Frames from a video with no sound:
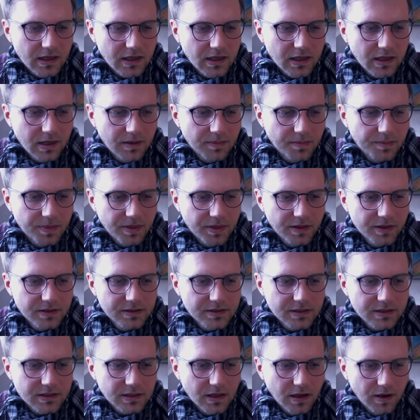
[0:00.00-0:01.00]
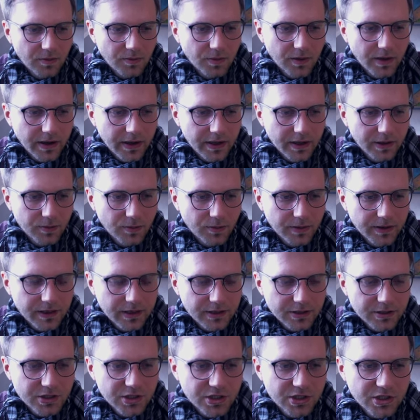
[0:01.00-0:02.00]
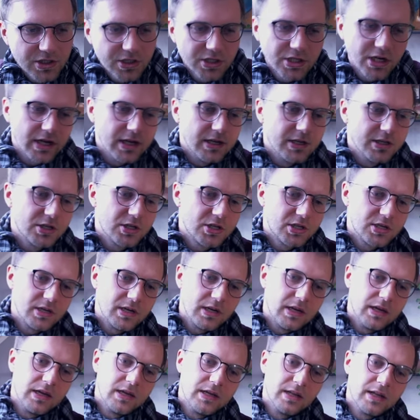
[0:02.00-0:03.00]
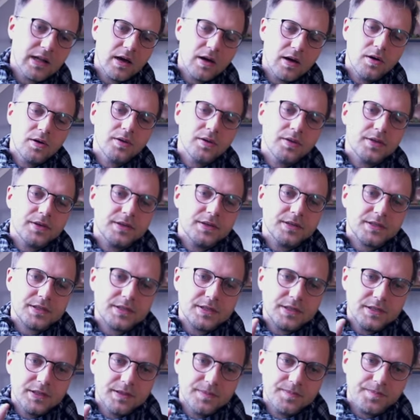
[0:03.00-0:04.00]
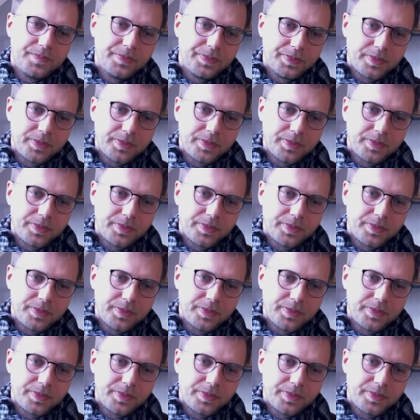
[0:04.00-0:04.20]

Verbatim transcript: keep this uh, while we are changing now this. Um,